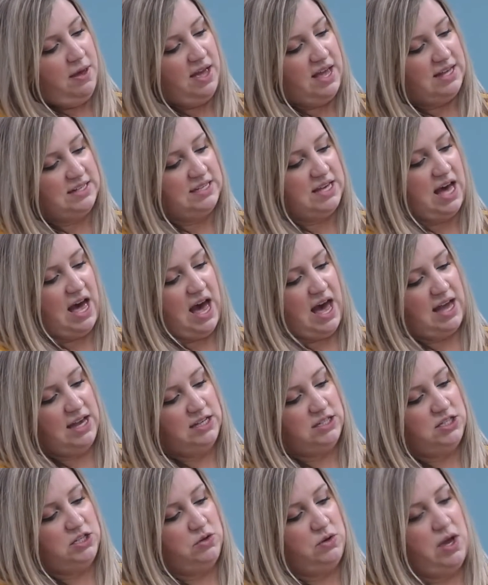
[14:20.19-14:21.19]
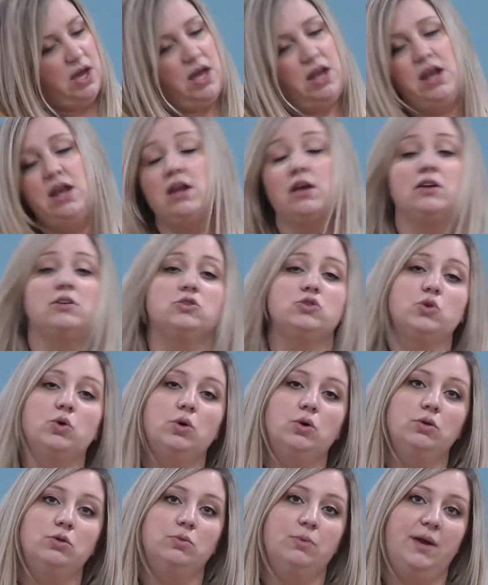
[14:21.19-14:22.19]
as high as you can at a
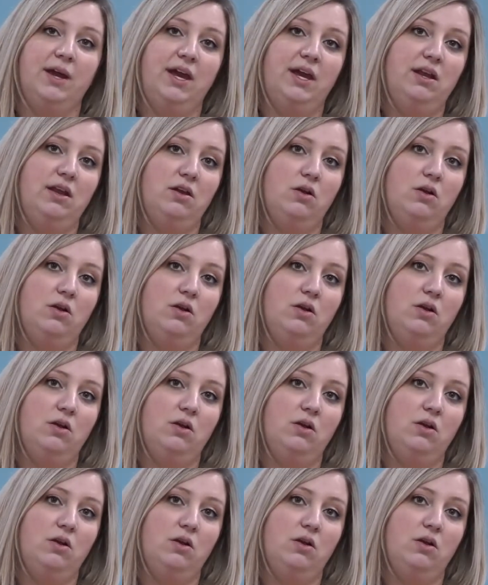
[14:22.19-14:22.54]
controlled rate